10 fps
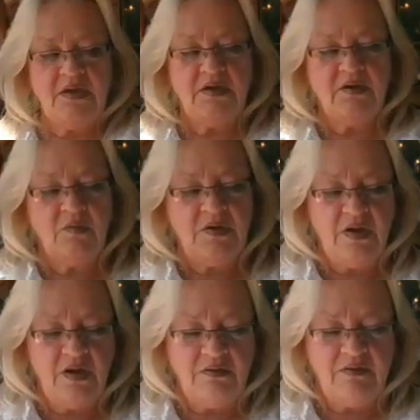Here we
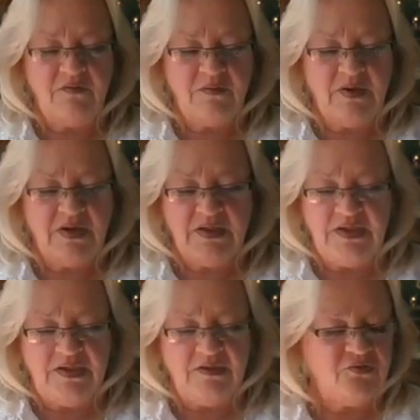are,
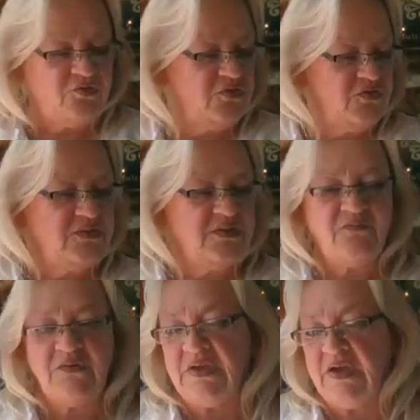everybody. Here's your
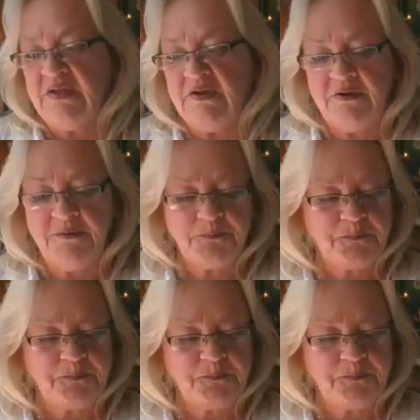significator.